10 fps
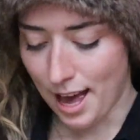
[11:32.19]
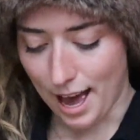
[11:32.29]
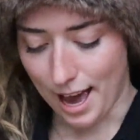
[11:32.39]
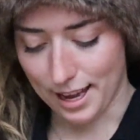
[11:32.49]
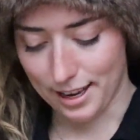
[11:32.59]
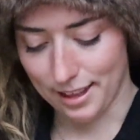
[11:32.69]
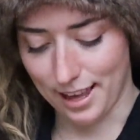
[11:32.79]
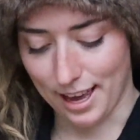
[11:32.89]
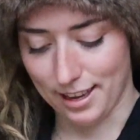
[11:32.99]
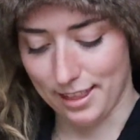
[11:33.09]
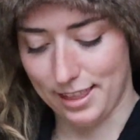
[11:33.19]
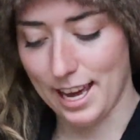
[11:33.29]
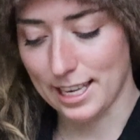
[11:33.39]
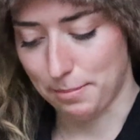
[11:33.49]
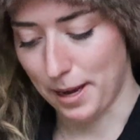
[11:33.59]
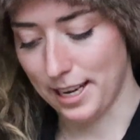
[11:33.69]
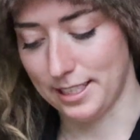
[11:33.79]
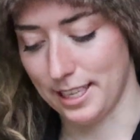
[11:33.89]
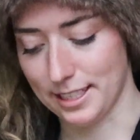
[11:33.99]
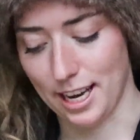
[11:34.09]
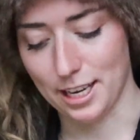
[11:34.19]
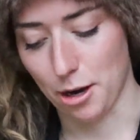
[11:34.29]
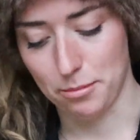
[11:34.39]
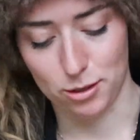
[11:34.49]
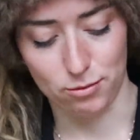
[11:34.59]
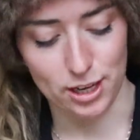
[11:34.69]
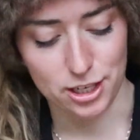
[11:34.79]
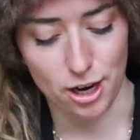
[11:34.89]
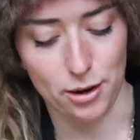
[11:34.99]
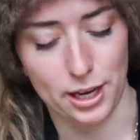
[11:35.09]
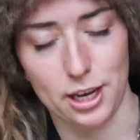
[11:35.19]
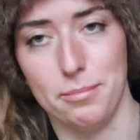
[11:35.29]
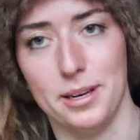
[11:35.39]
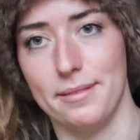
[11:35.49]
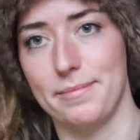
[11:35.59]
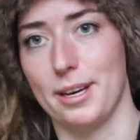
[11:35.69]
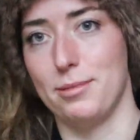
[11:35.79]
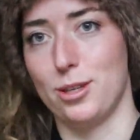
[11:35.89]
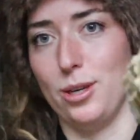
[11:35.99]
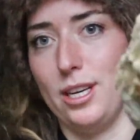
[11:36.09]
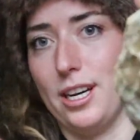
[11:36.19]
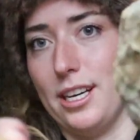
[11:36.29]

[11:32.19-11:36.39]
And then these pieces, I know I'm just re-showing you, but I'm sure you